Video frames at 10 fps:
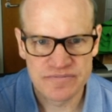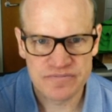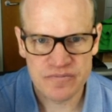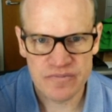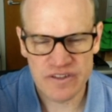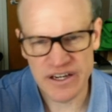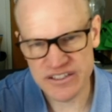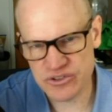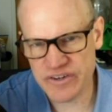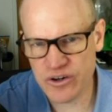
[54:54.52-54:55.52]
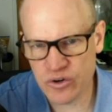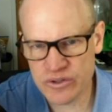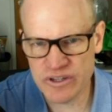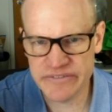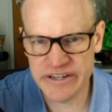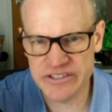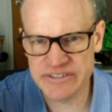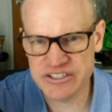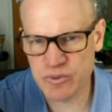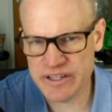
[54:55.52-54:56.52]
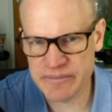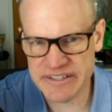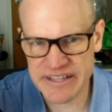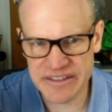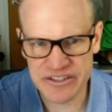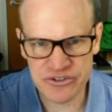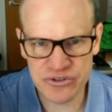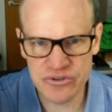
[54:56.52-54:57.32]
Okay, so if I only want the values of x and y that make that thing true,